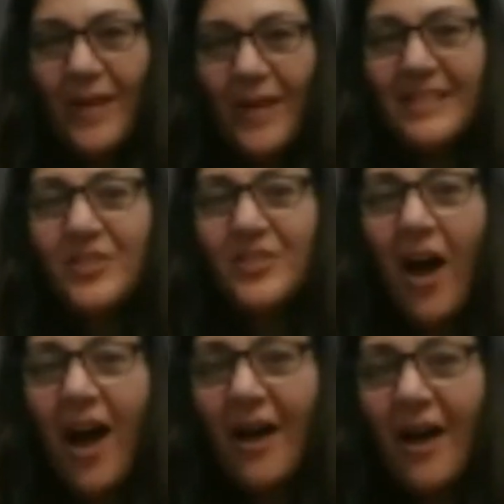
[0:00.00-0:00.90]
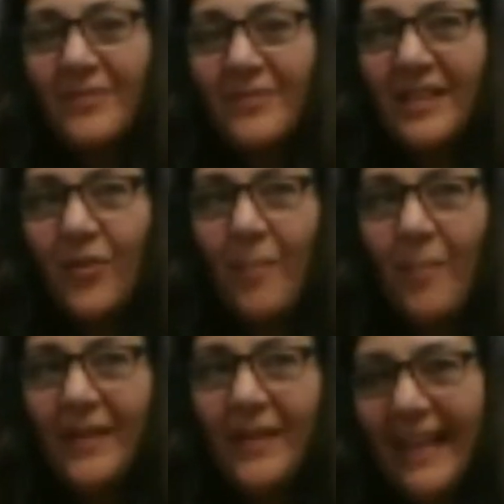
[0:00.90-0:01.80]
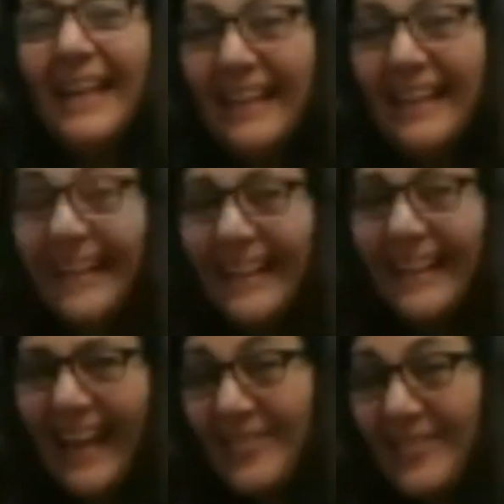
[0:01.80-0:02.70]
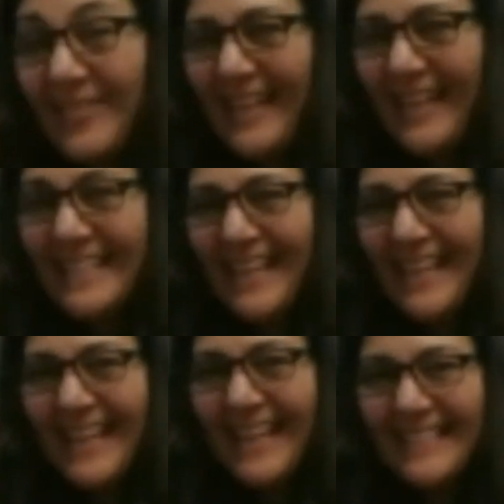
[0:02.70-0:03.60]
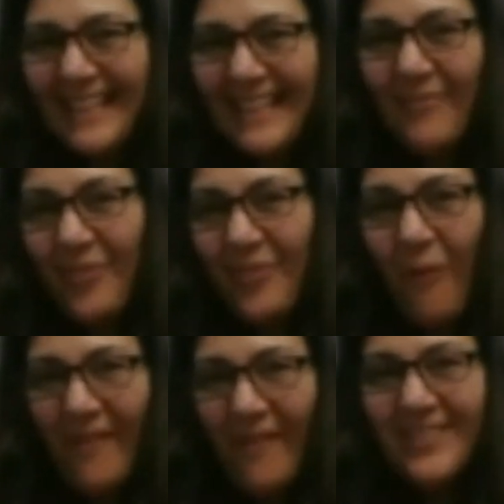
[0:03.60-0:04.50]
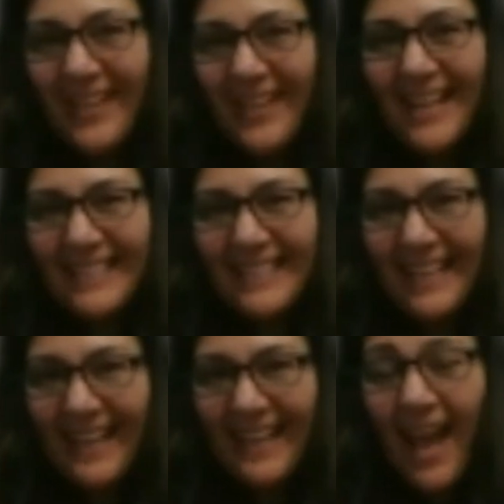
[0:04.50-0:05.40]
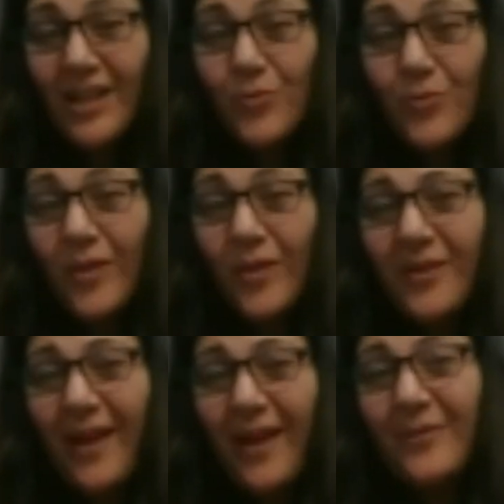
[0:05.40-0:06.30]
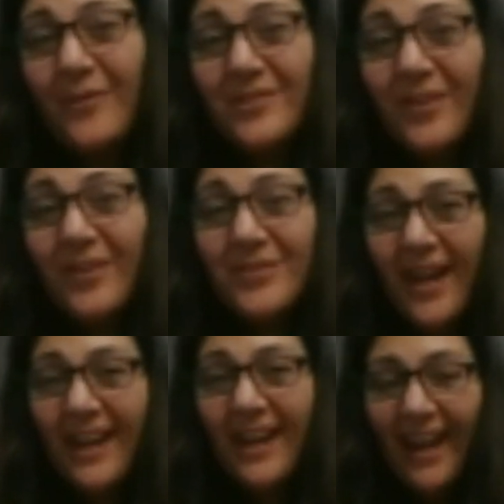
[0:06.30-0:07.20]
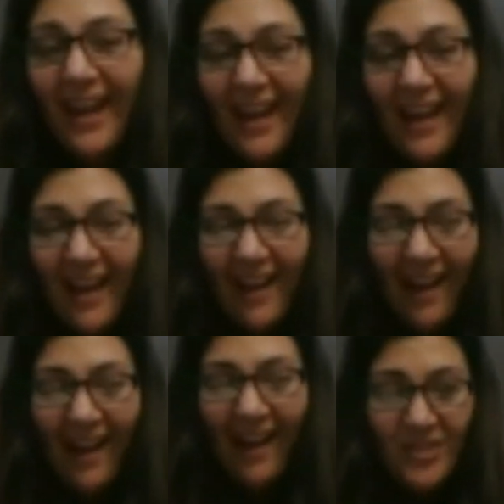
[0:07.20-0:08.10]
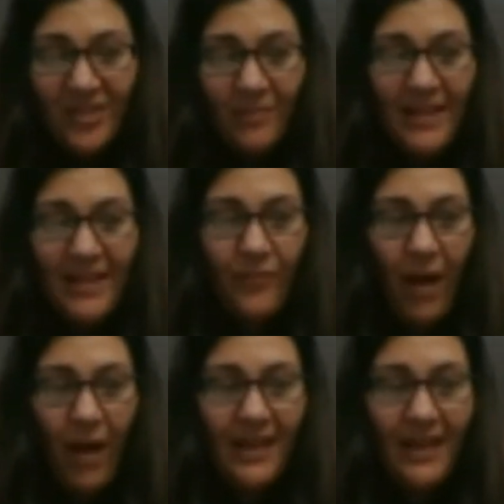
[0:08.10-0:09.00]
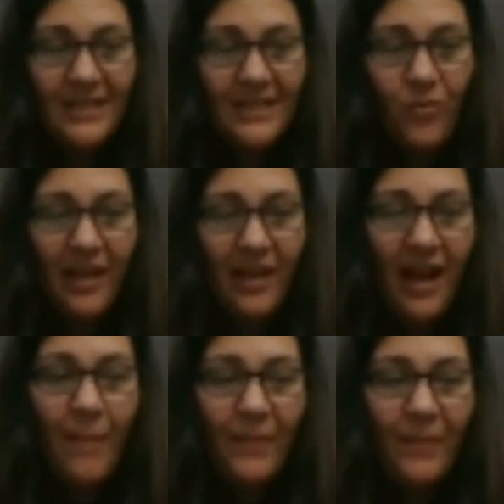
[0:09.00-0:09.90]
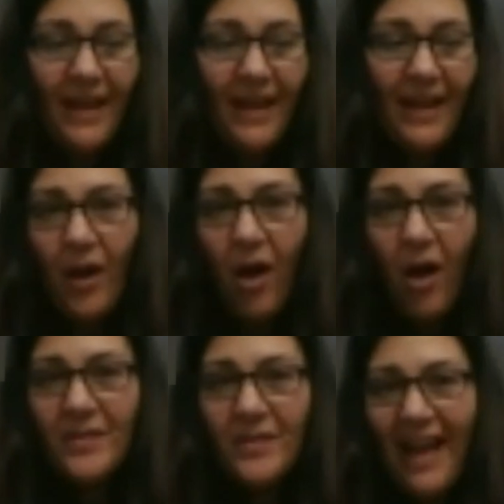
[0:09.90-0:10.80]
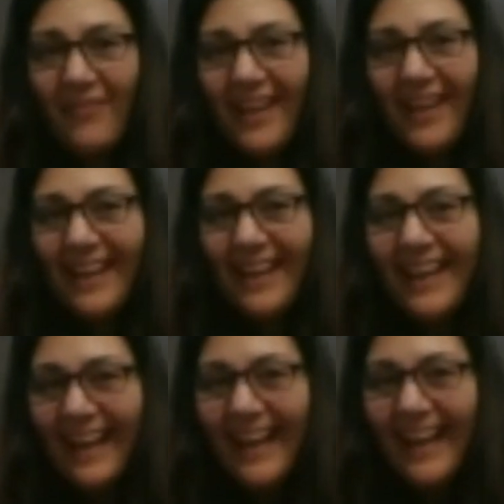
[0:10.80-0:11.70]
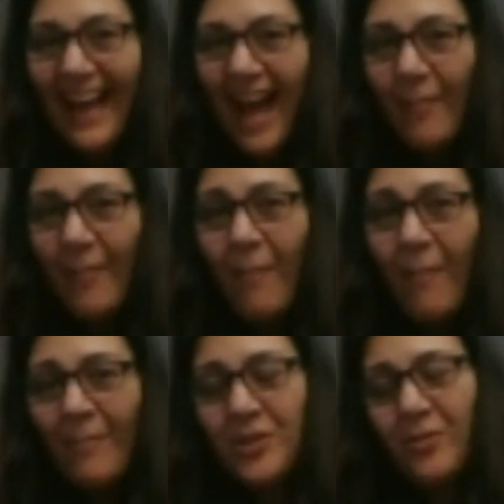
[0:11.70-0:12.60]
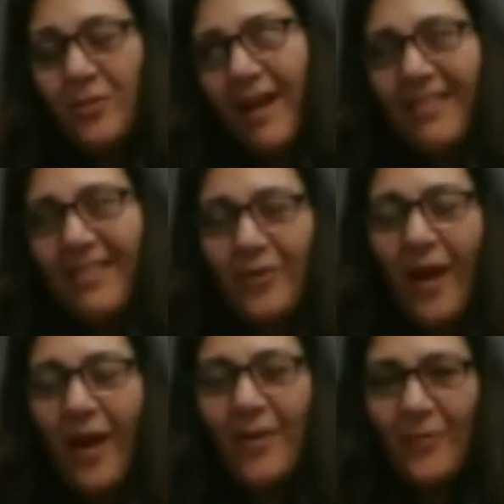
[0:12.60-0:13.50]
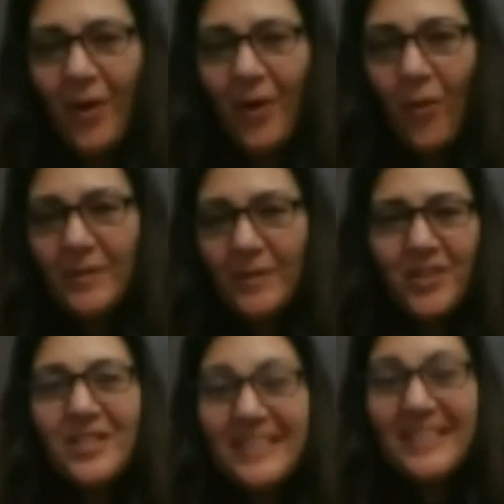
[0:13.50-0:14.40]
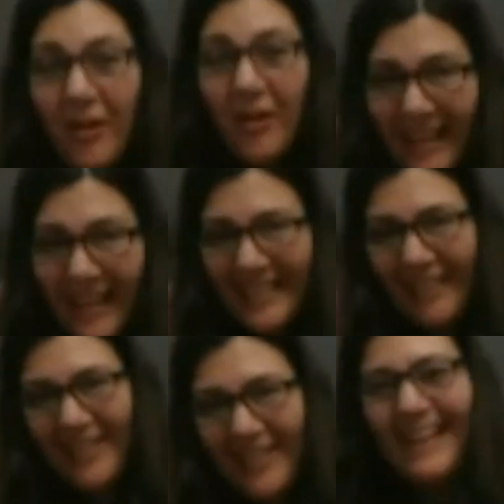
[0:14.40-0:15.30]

Soft and crumbly. It has a really nice taste. And with the orange, yes. And it's really great for children. I used to make it for my kids growing up. Like they'd always have it. And my mom too, their grandmother would always, and she still makes them.